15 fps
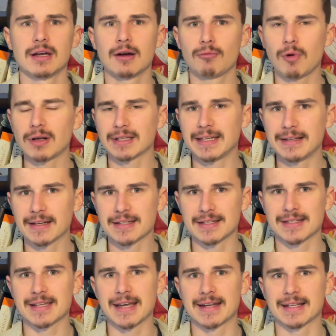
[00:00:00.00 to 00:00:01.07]
While he
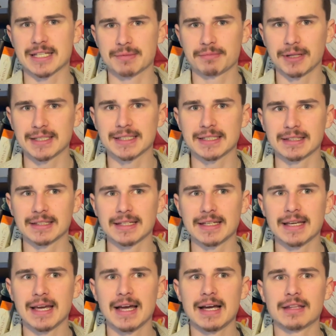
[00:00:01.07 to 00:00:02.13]
doesn't say it
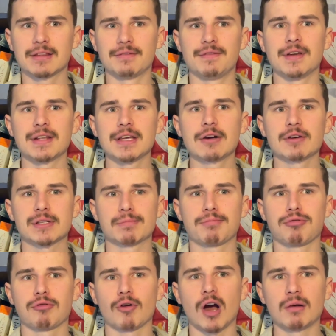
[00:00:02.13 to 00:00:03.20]
explicitly, the video is
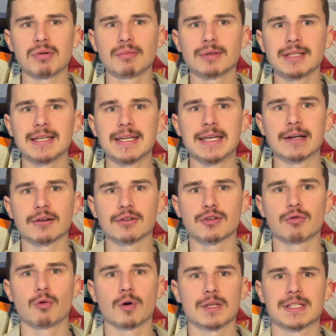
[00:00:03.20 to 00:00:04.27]
probably geared
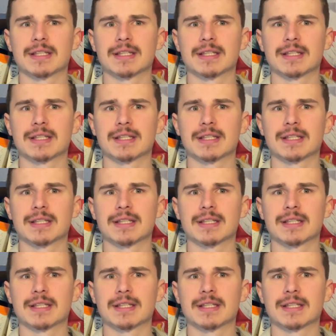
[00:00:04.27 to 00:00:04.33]
towards